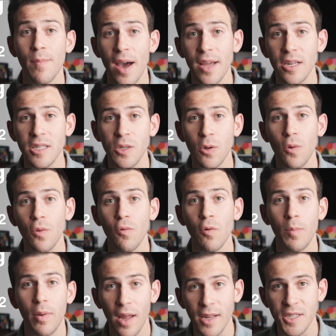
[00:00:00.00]
-2 through
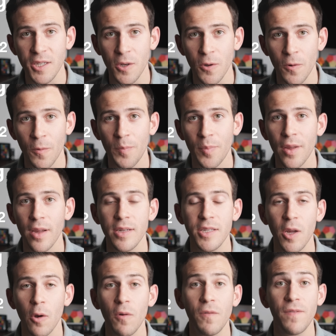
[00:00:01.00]
+2,
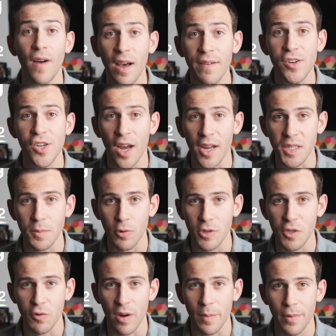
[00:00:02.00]
so 5 shots per
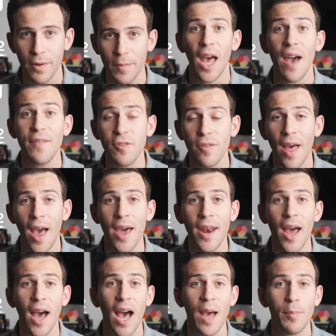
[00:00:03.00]
strip. After that,
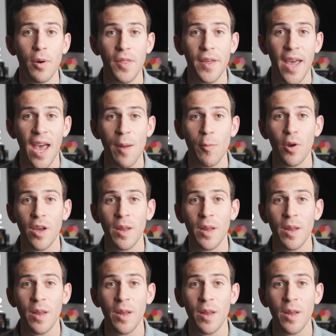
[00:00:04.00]
I put the camera